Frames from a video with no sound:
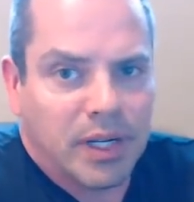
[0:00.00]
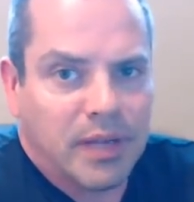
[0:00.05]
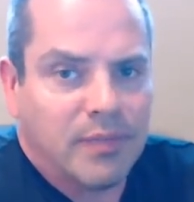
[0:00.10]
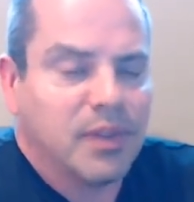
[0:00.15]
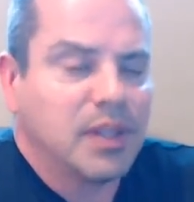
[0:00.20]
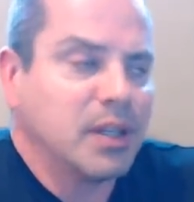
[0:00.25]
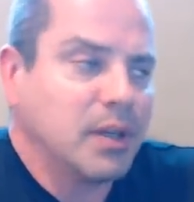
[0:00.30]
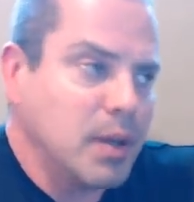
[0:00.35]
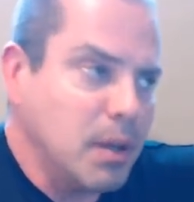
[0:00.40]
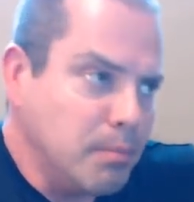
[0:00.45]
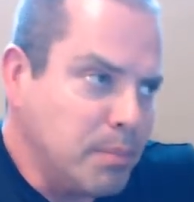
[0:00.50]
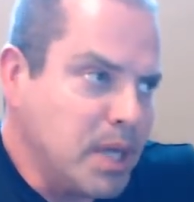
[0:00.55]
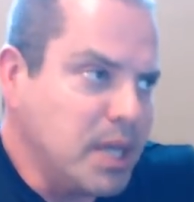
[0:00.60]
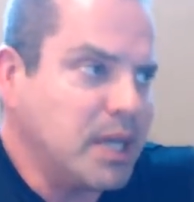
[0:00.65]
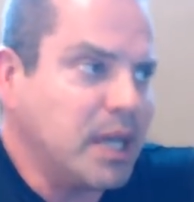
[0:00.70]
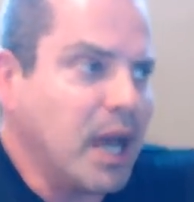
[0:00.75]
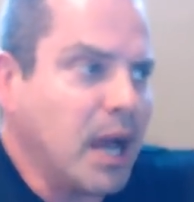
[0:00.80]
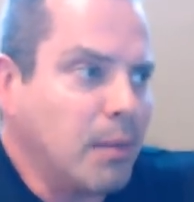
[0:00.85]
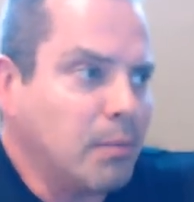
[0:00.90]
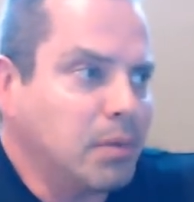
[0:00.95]
Even the, a B
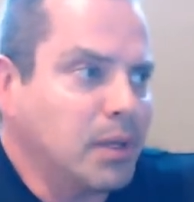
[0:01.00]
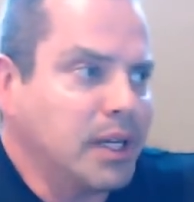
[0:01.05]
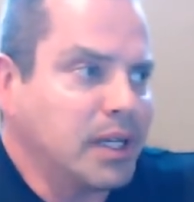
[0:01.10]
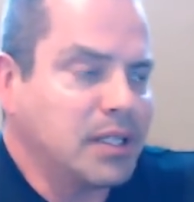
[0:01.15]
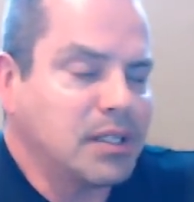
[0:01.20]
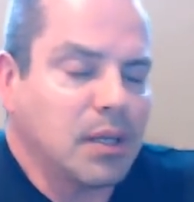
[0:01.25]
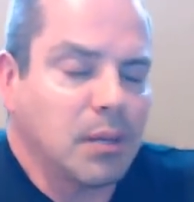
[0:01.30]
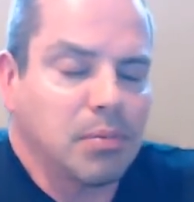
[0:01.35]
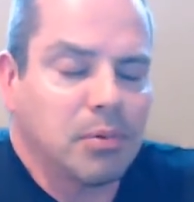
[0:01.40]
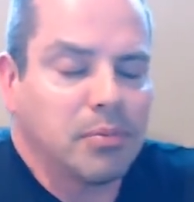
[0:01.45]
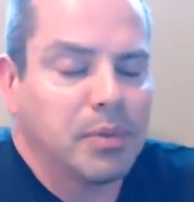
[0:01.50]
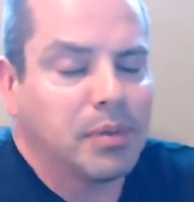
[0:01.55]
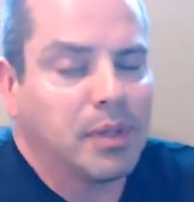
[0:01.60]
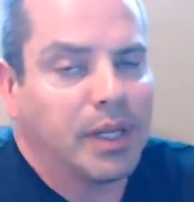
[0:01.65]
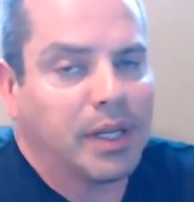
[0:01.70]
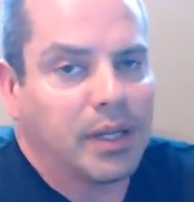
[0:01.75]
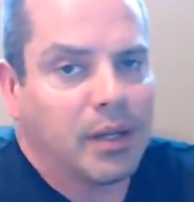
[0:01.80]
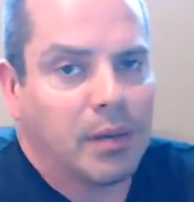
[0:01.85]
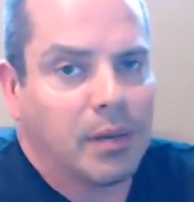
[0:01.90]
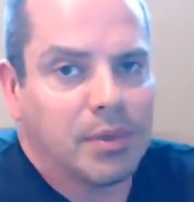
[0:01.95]
complex supplement
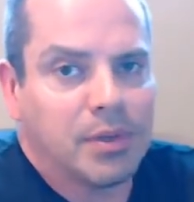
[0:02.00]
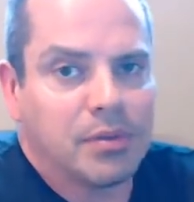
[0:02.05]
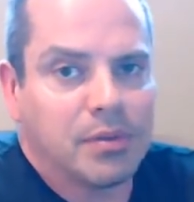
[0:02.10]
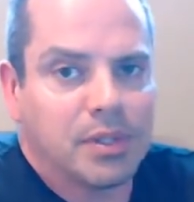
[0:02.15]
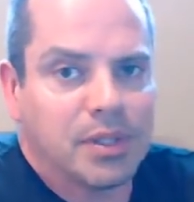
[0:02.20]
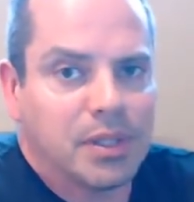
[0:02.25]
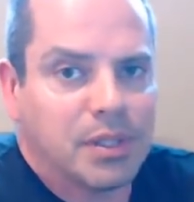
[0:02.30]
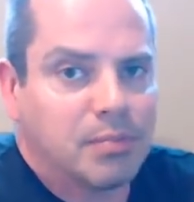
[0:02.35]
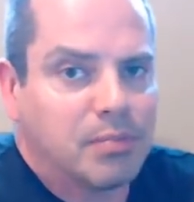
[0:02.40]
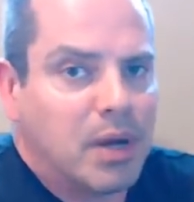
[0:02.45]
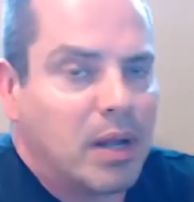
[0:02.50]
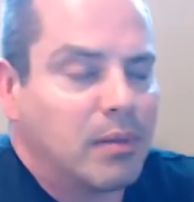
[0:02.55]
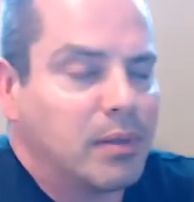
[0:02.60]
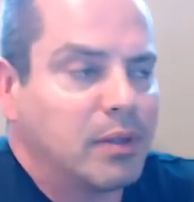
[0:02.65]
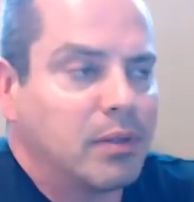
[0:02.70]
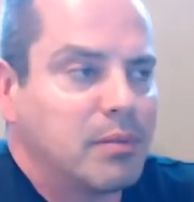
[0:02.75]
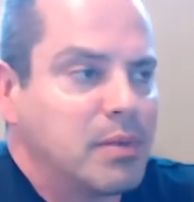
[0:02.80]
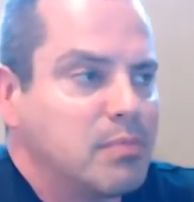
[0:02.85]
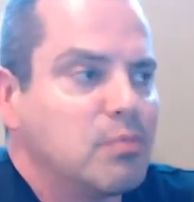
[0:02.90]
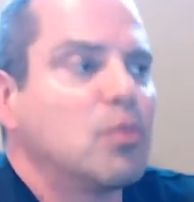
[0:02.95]
like I'm using is probably
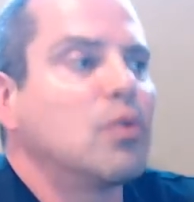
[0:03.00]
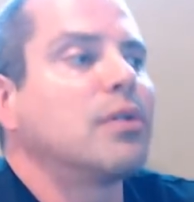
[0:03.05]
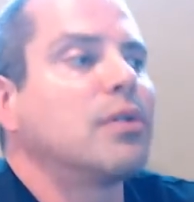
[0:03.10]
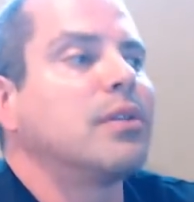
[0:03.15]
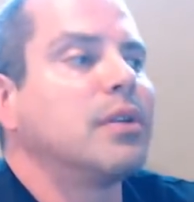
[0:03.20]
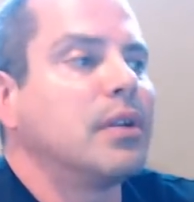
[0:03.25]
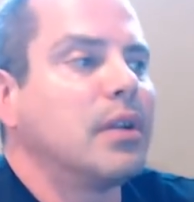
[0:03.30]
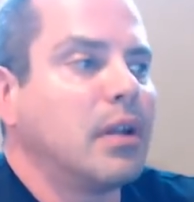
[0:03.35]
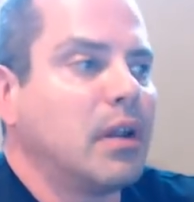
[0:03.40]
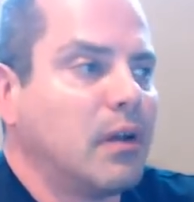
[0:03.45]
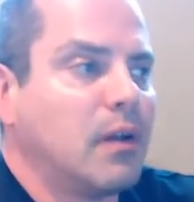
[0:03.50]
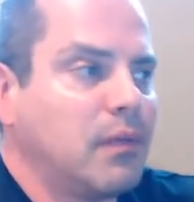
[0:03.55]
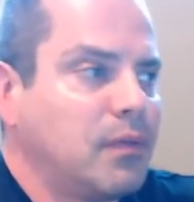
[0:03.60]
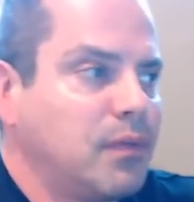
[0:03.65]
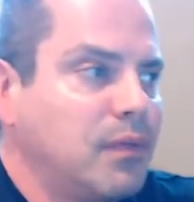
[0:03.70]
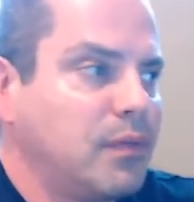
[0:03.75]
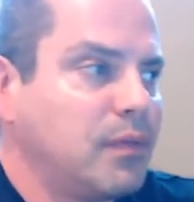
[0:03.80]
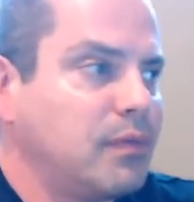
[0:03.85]
going to be more than enough